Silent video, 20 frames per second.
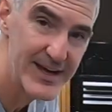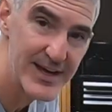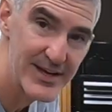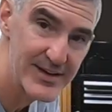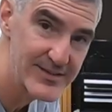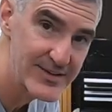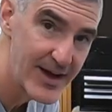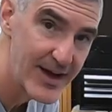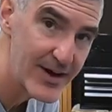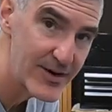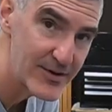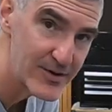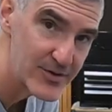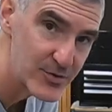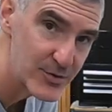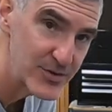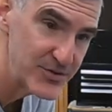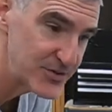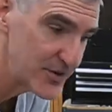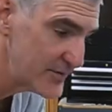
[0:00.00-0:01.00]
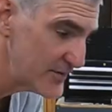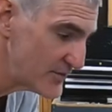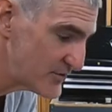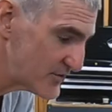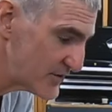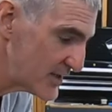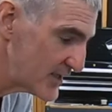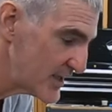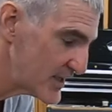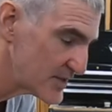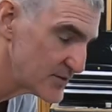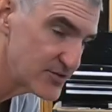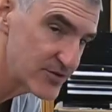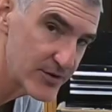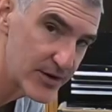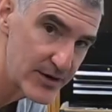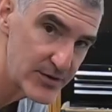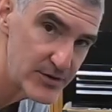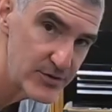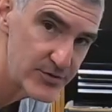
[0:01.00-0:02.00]
I get tired of twisting this thing and
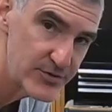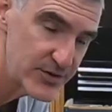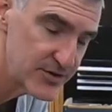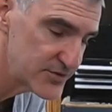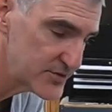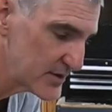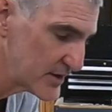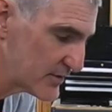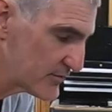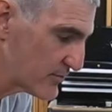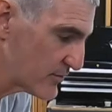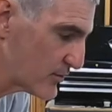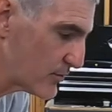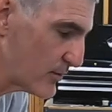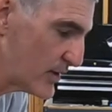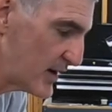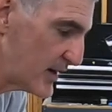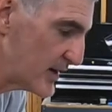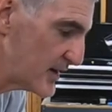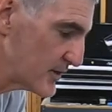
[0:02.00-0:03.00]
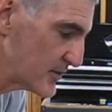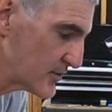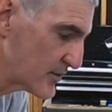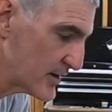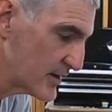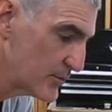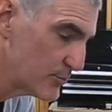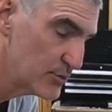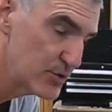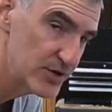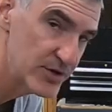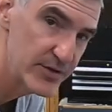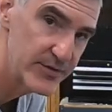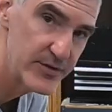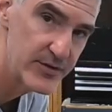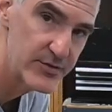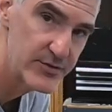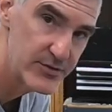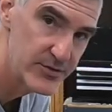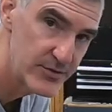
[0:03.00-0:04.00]
so I'll use this thing for a while or I'll put it in
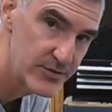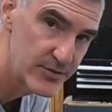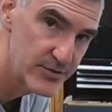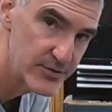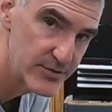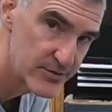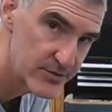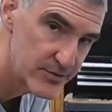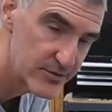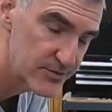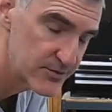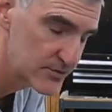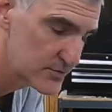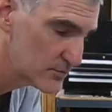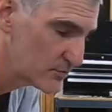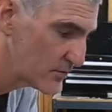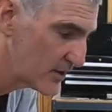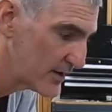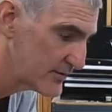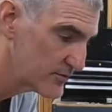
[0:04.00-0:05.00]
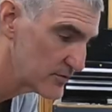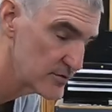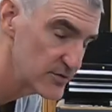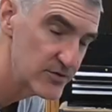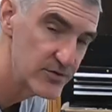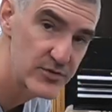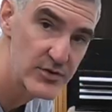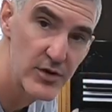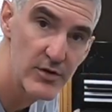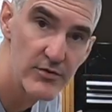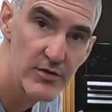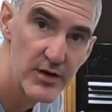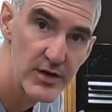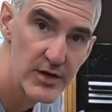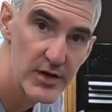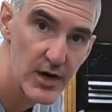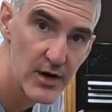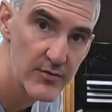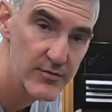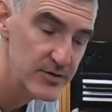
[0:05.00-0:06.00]
the screwdriver and just go very
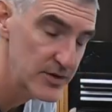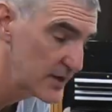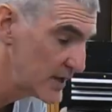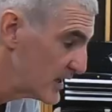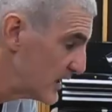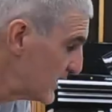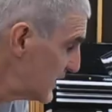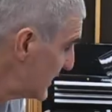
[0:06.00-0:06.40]
carefully.